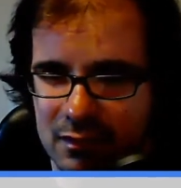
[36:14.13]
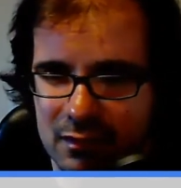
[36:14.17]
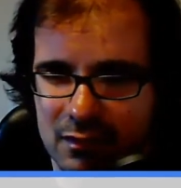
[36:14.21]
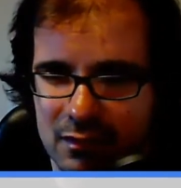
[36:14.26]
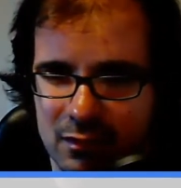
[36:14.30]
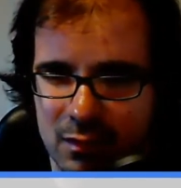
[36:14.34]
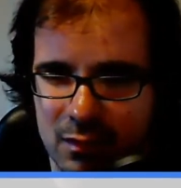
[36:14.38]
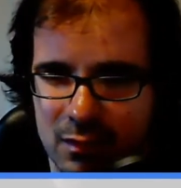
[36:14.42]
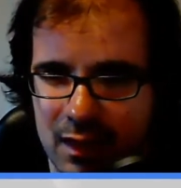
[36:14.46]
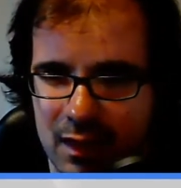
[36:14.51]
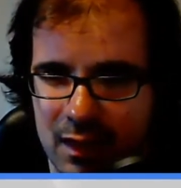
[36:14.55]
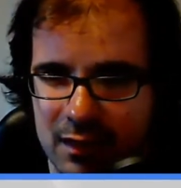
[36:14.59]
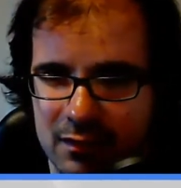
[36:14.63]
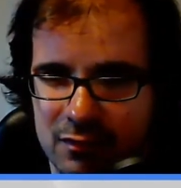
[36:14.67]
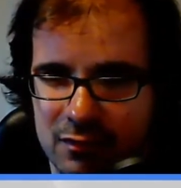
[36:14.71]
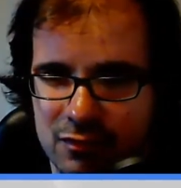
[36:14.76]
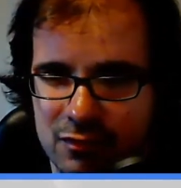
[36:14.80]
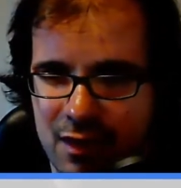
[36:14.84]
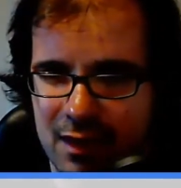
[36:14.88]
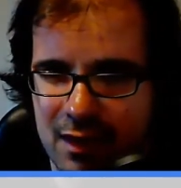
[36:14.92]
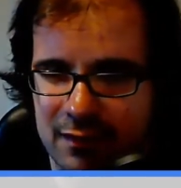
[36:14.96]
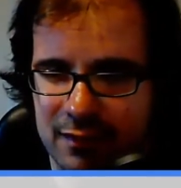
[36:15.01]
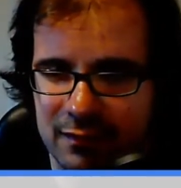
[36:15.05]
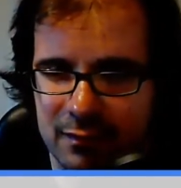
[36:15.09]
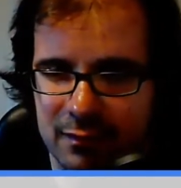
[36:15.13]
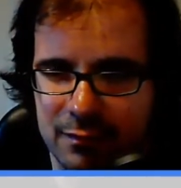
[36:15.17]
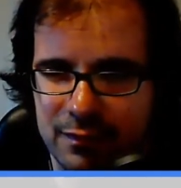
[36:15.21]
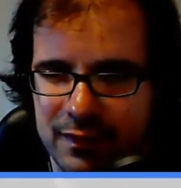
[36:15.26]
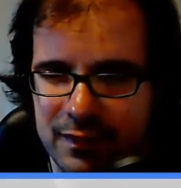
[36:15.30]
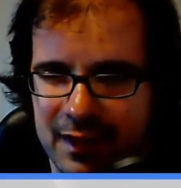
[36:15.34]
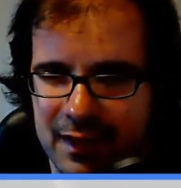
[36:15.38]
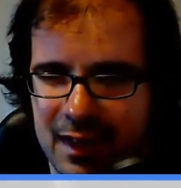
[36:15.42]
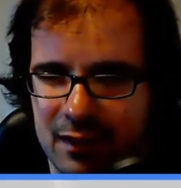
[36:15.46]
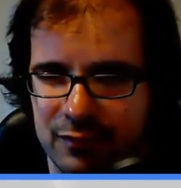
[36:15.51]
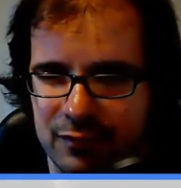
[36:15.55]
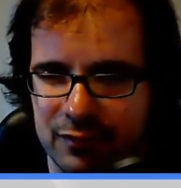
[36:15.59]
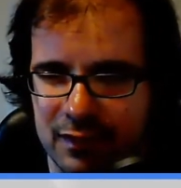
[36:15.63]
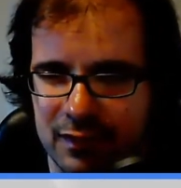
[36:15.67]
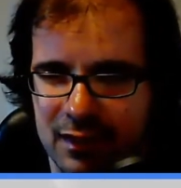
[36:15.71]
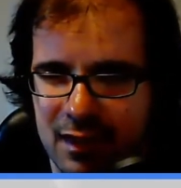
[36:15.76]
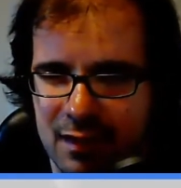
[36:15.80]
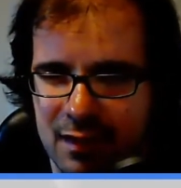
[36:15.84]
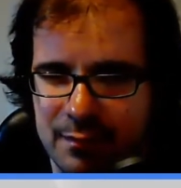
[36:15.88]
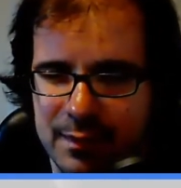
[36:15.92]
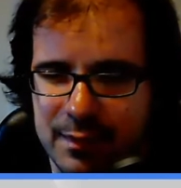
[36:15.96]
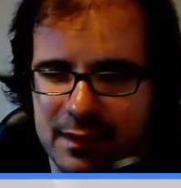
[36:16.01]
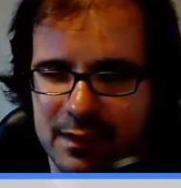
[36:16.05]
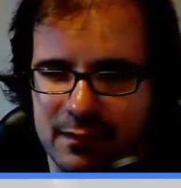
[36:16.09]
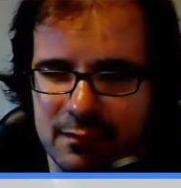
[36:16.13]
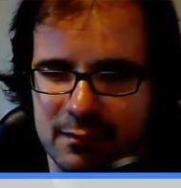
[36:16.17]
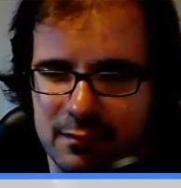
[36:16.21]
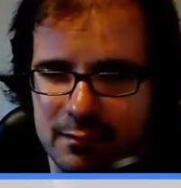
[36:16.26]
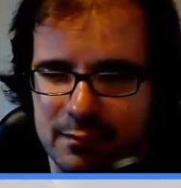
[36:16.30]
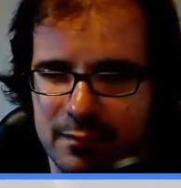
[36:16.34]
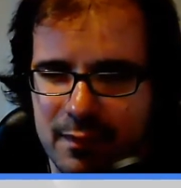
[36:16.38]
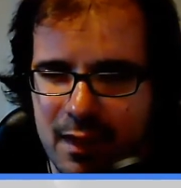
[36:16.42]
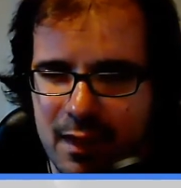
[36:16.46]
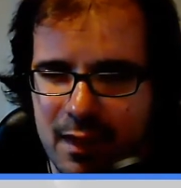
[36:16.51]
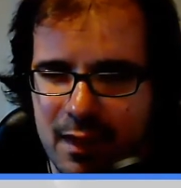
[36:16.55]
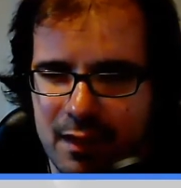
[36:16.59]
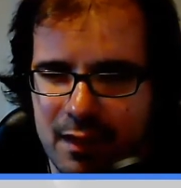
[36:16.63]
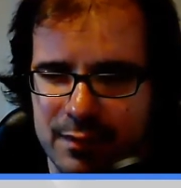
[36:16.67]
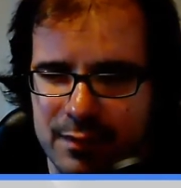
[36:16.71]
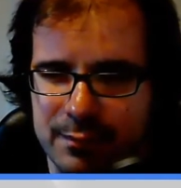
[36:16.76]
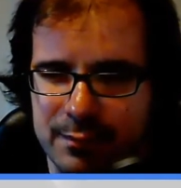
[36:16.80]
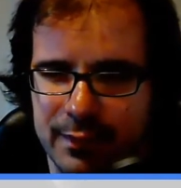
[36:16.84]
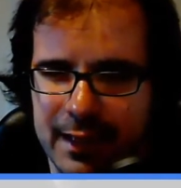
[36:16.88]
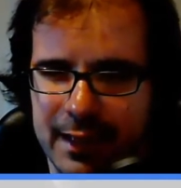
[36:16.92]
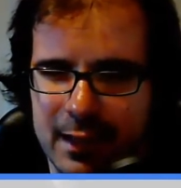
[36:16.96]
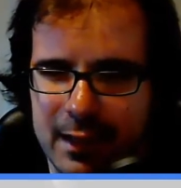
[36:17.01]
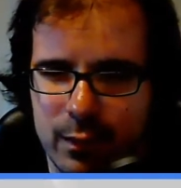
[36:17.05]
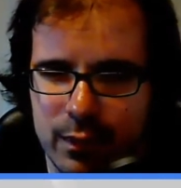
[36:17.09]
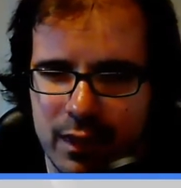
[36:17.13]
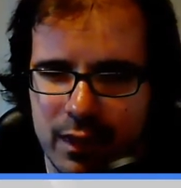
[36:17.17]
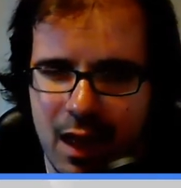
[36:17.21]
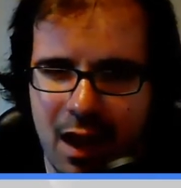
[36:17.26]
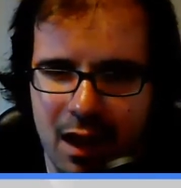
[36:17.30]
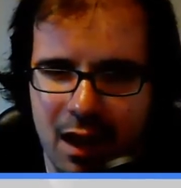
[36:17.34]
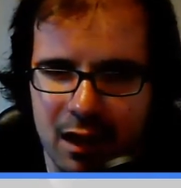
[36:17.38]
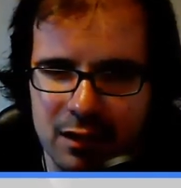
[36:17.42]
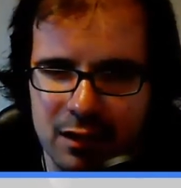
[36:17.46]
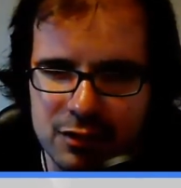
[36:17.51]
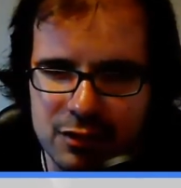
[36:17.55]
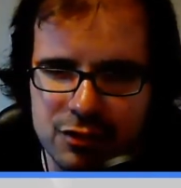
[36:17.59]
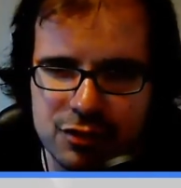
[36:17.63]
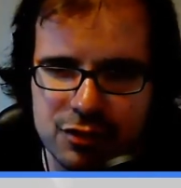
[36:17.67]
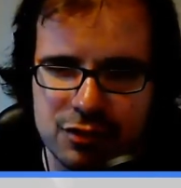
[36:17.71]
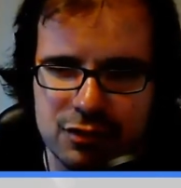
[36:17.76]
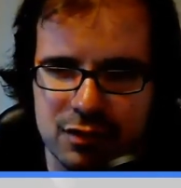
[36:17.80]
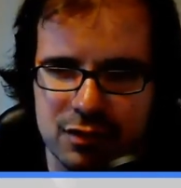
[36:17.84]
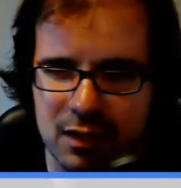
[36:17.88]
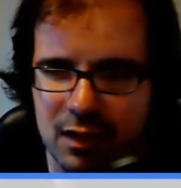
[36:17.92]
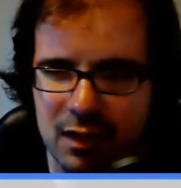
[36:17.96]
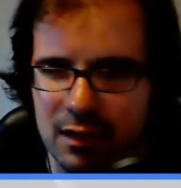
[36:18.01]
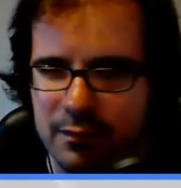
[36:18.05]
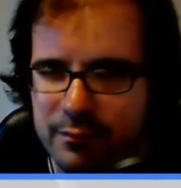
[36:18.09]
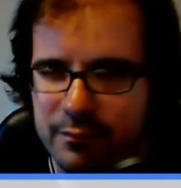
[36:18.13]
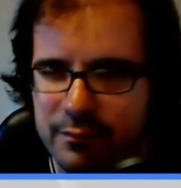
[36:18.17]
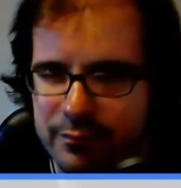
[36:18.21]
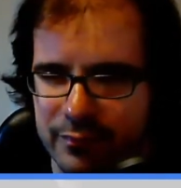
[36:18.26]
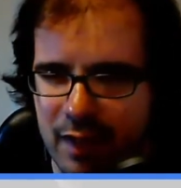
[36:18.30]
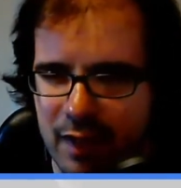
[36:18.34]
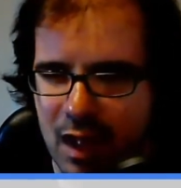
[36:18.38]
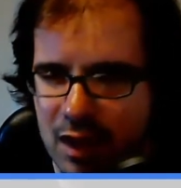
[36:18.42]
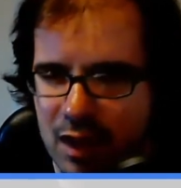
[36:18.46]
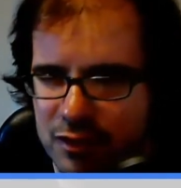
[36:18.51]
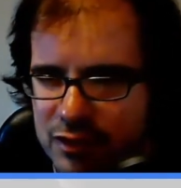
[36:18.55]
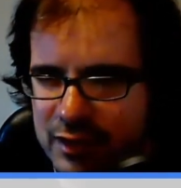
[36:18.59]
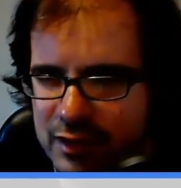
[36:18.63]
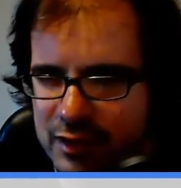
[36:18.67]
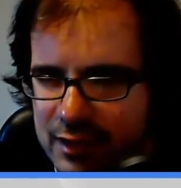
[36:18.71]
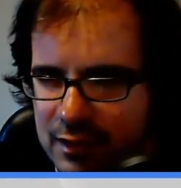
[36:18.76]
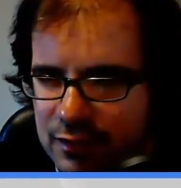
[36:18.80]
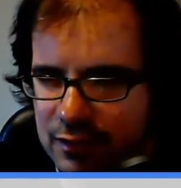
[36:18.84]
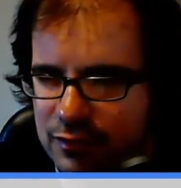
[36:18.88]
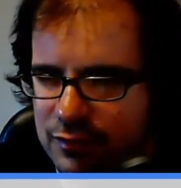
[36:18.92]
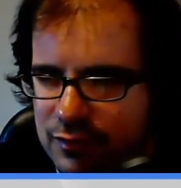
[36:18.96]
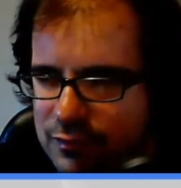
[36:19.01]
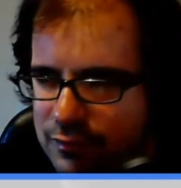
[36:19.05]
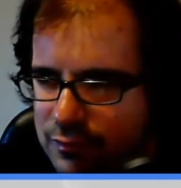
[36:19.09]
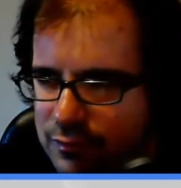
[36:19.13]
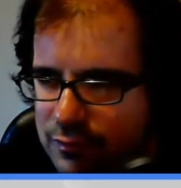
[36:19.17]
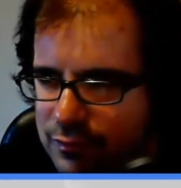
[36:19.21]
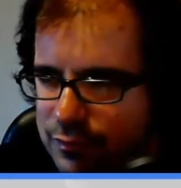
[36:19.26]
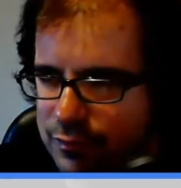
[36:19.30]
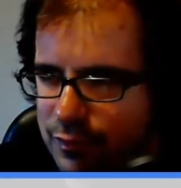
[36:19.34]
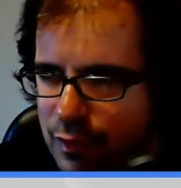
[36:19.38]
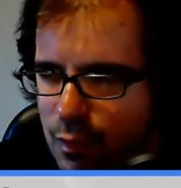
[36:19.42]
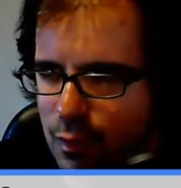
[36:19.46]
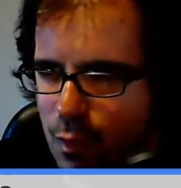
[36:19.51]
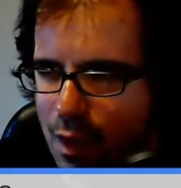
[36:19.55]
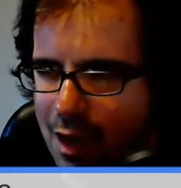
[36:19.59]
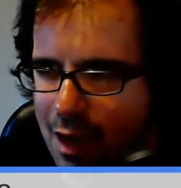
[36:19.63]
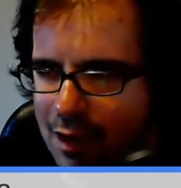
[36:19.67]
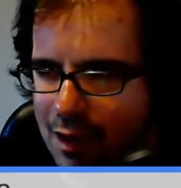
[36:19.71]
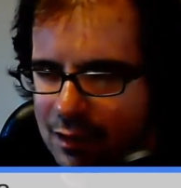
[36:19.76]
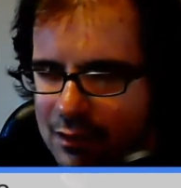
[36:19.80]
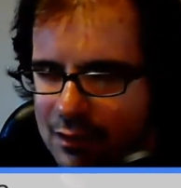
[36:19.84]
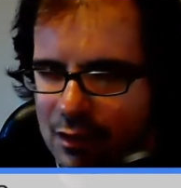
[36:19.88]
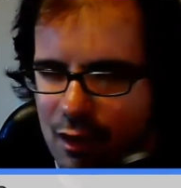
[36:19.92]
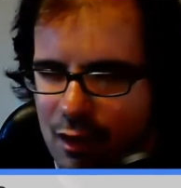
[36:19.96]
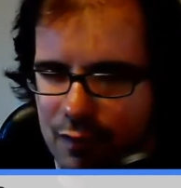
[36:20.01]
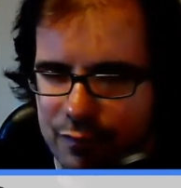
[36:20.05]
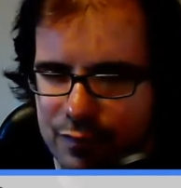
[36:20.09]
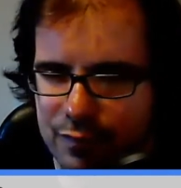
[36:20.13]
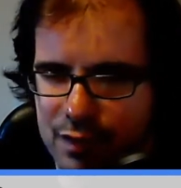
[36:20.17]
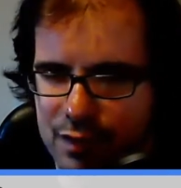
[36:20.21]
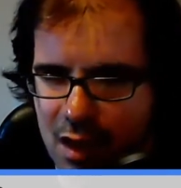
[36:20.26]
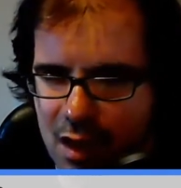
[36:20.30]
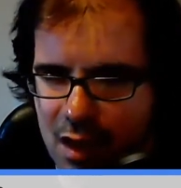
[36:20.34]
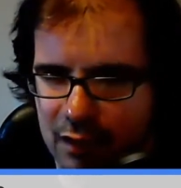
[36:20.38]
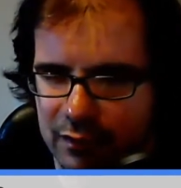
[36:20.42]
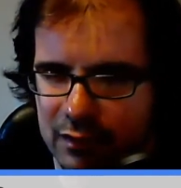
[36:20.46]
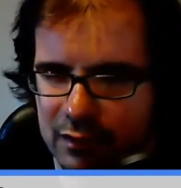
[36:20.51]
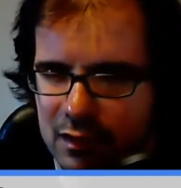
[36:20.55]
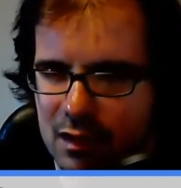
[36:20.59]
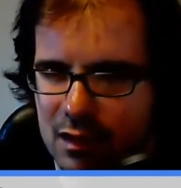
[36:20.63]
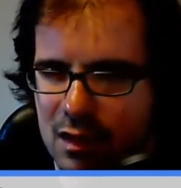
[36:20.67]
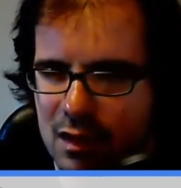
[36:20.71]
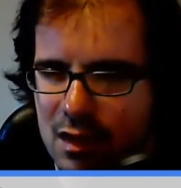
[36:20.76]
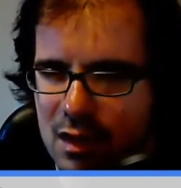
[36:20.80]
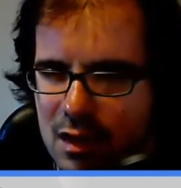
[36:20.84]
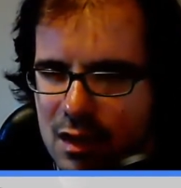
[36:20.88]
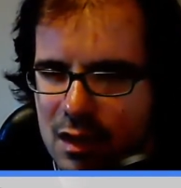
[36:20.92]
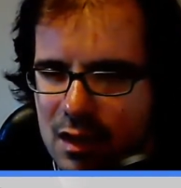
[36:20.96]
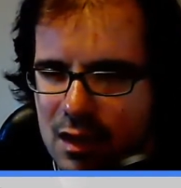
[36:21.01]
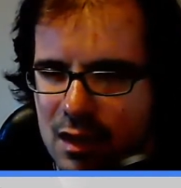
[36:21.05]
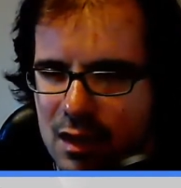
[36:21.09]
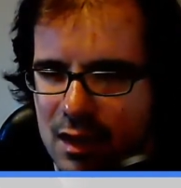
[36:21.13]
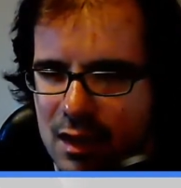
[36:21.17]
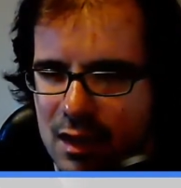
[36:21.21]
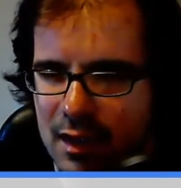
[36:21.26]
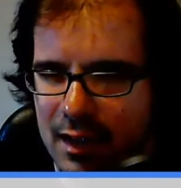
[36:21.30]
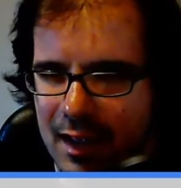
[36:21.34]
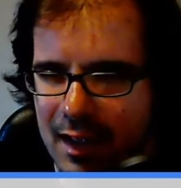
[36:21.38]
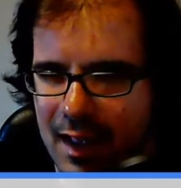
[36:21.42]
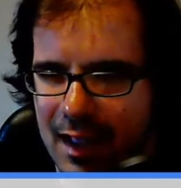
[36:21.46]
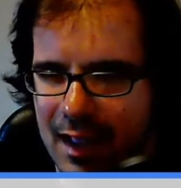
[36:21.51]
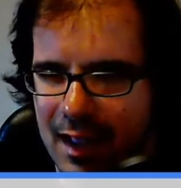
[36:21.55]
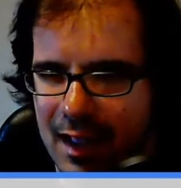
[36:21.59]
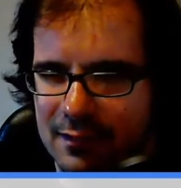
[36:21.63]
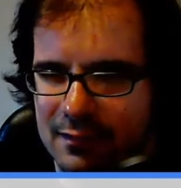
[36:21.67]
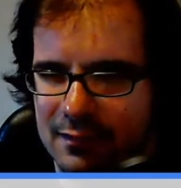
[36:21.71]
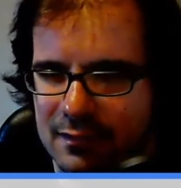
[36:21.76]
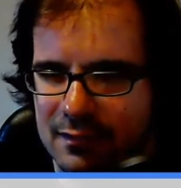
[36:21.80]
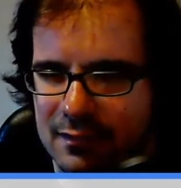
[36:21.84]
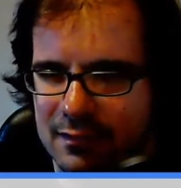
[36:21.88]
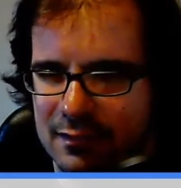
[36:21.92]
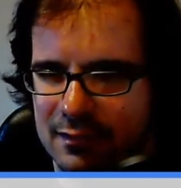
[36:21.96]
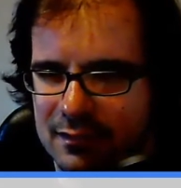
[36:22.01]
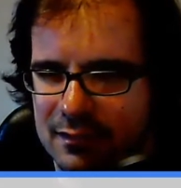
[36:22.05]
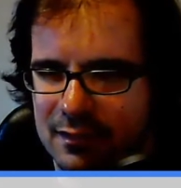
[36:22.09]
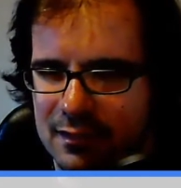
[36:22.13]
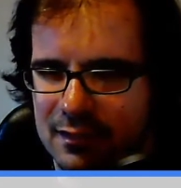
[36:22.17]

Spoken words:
do I try something else? And I've been playing with Arch Linux for a while, off and on, and